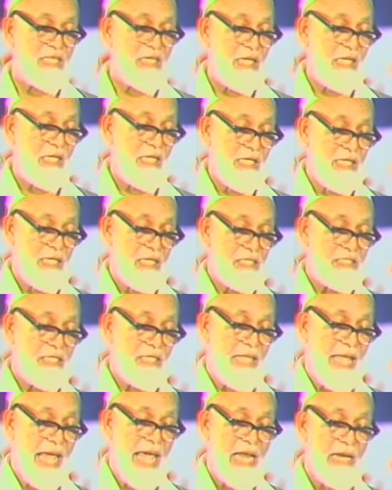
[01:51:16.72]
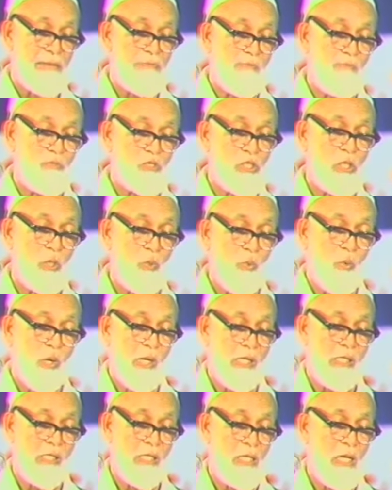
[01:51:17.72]
key leaders in the Arab Muslim
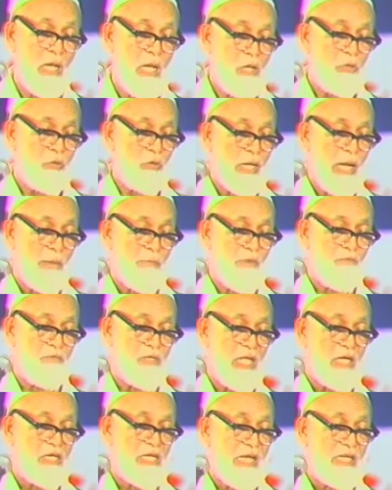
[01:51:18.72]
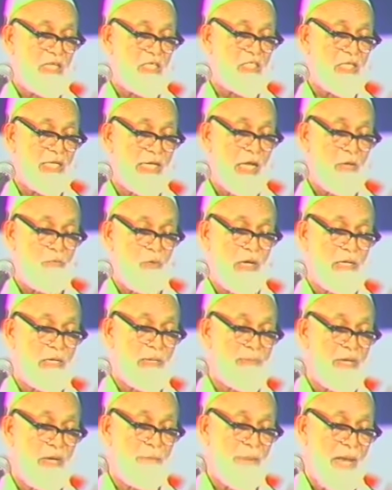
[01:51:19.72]
world to come up with a realistic and
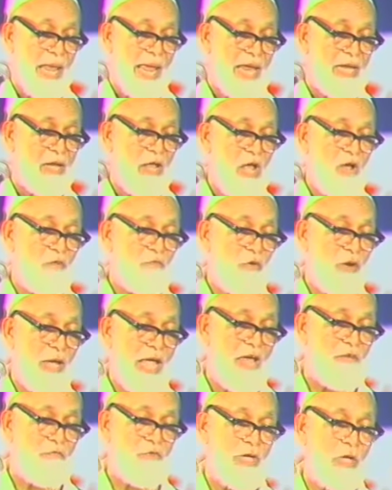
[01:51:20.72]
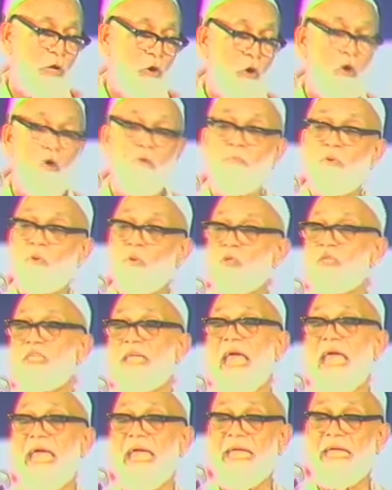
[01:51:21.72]
workable plan for every home
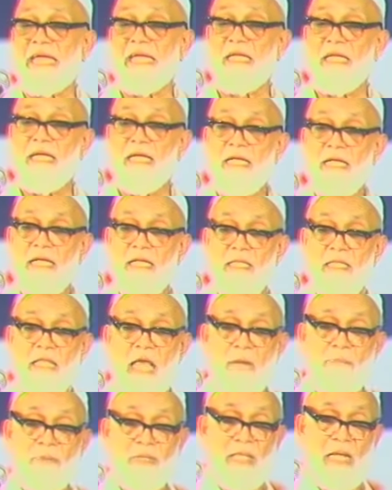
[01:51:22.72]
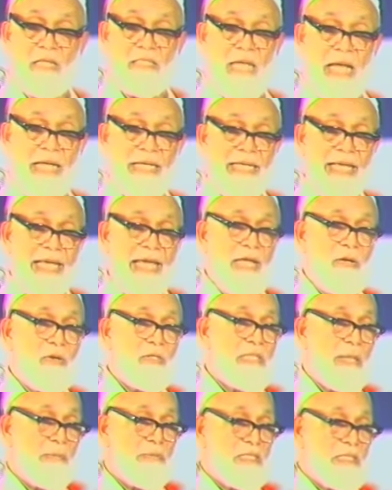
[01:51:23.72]
crusade. Dar par dar jayenge
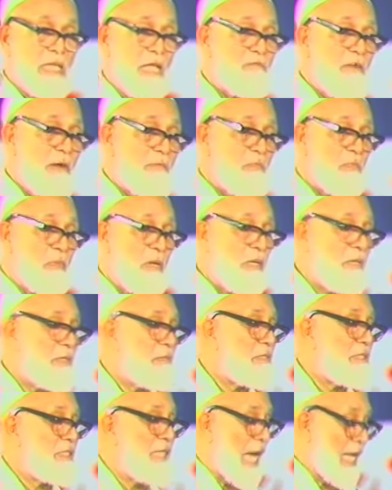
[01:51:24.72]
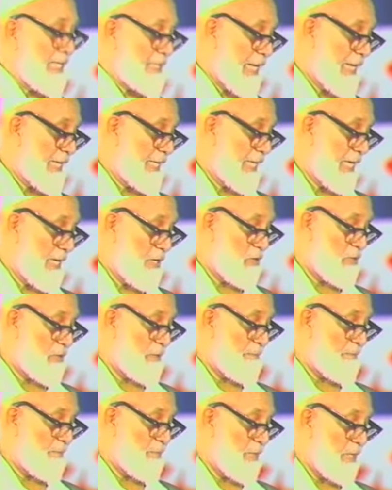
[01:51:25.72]
aur sab ke sath hum jihad karenge.
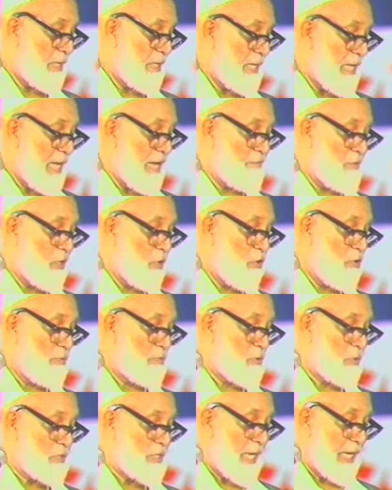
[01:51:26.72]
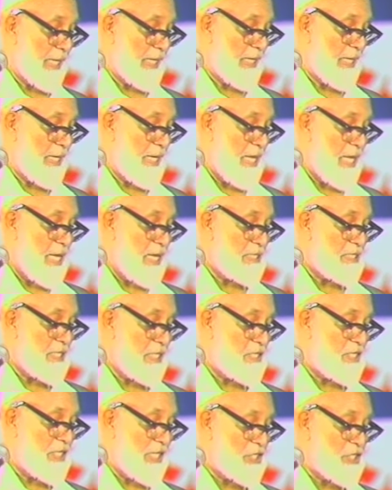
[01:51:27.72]
Every home crusade.
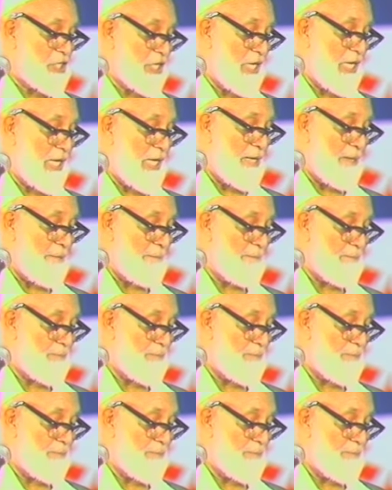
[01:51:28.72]
So this year